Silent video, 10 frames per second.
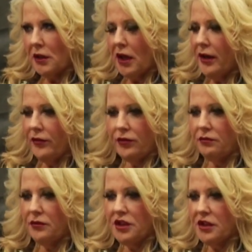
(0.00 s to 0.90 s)
I
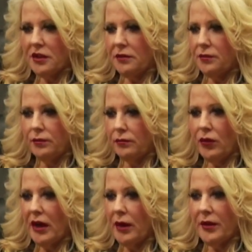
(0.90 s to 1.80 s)
just
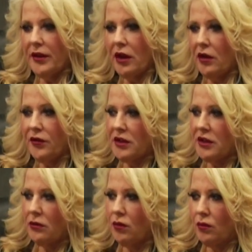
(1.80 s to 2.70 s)
when I'm in the office
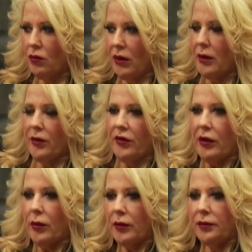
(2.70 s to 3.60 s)
and when I'm
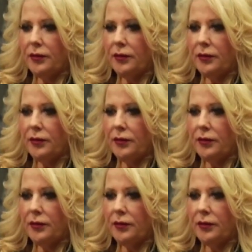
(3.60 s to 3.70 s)
available.